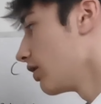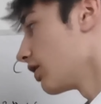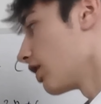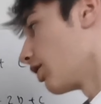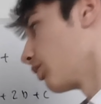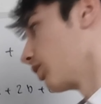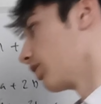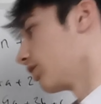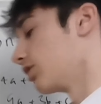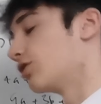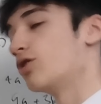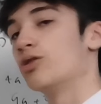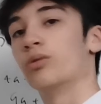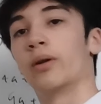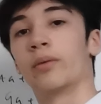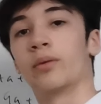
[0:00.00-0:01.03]
Now we're going to
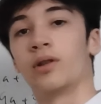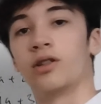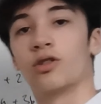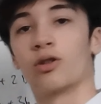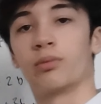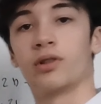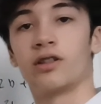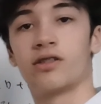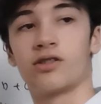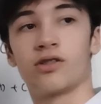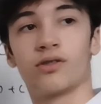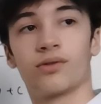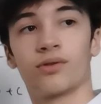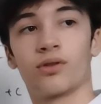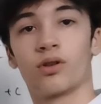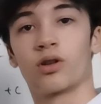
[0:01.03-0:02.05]
do what we normally
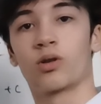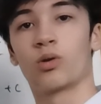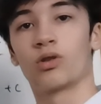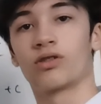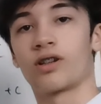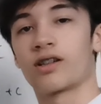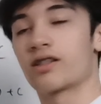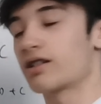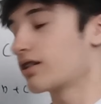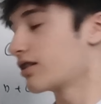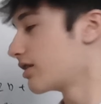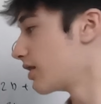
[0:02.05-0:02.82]
do for a quadratic